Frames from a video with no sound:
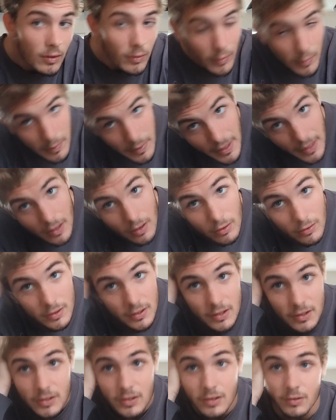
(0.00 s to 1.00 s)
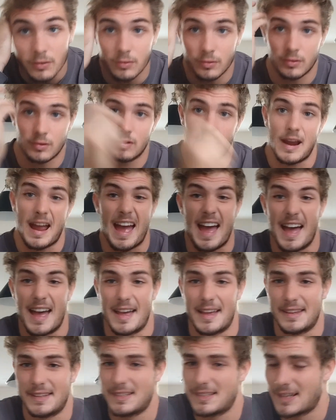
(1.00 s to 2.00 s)
We may go to Dune
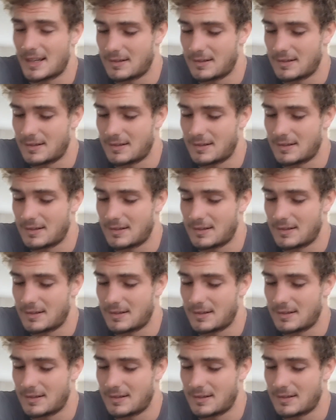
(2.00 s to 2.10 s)
Grass.